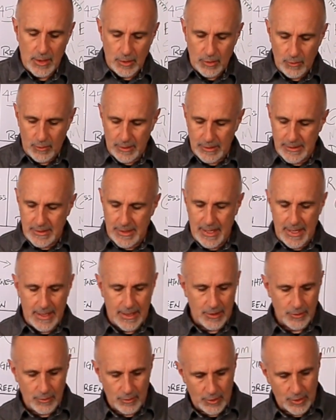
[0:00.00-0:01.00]
you can
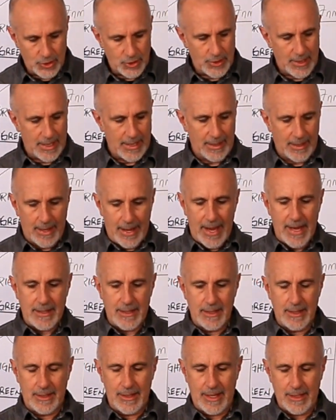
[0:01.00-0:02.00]
take and you can shine light
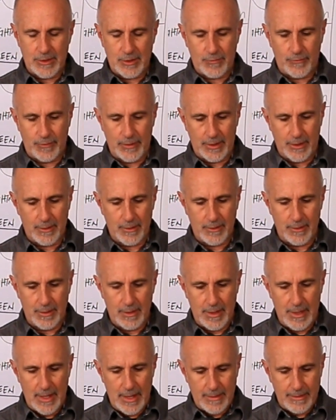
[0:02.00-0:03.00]
into that sphere.
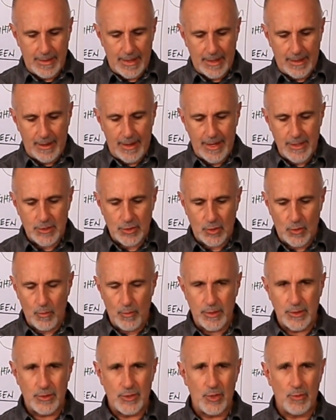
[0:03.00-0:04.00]
That light's
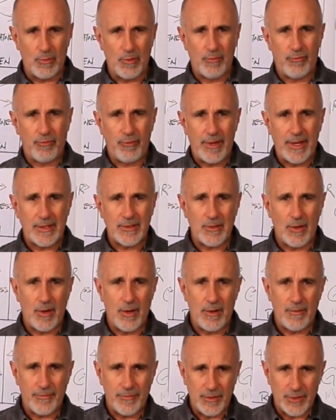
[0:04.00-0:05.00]
going to reflect
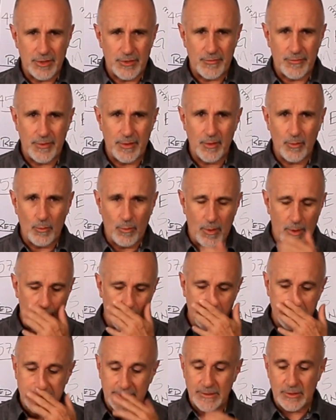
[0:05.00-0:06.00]
off the sphere
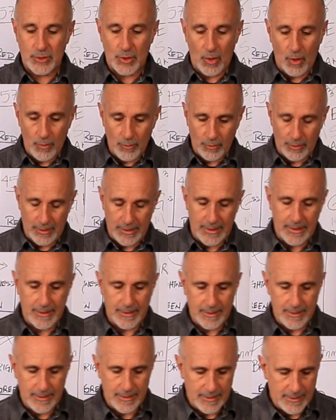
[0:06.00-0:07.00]
walls internally,
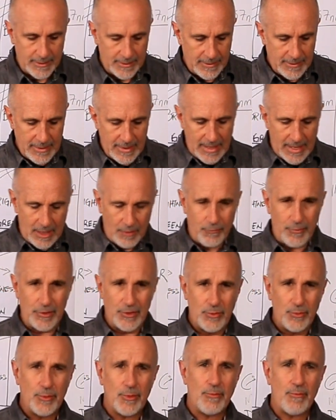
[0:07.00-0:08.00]
and if we
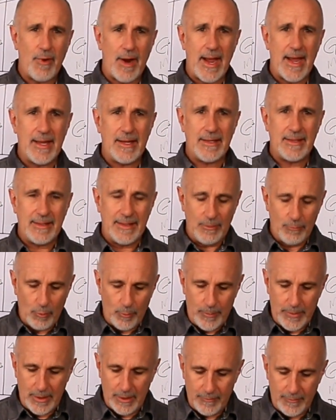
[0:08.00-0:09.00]
do it right, it
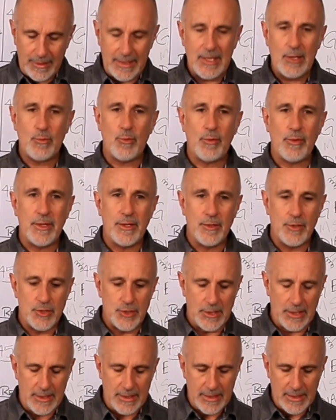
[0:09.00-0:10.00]
will be of equal
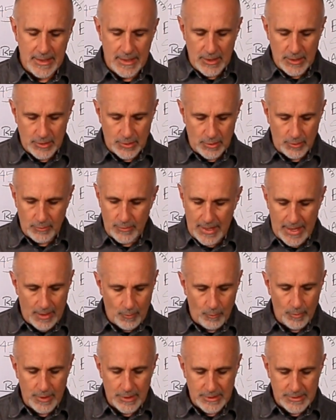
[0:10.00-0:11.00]
energy so
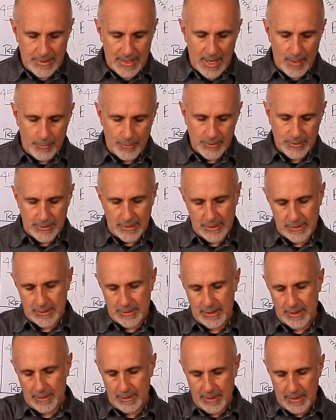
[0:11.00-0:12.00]
that when a sample sits
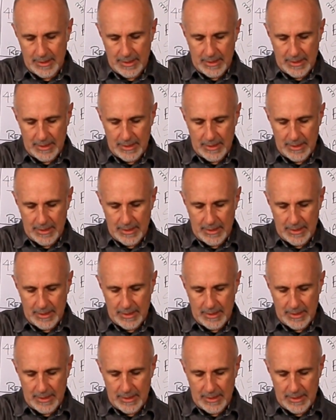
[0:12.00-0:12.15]
there,